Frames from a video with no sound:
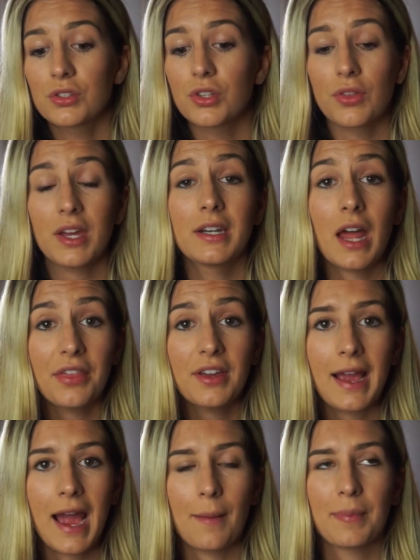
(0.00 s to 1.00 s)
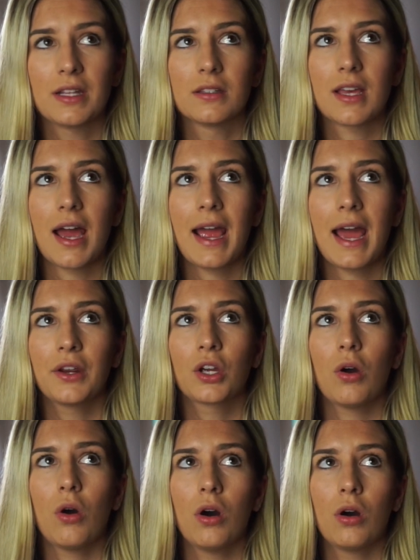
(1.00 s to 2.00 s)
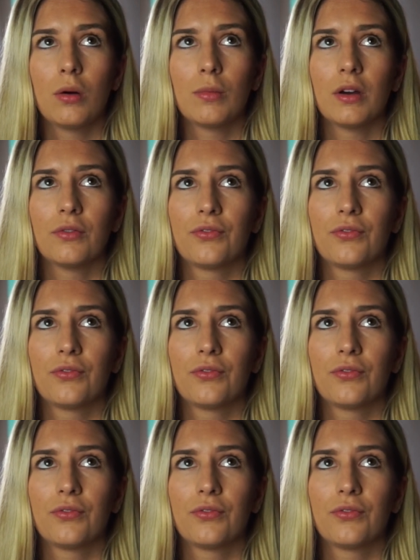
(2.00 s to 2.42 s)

So then nothing happens. I had to go home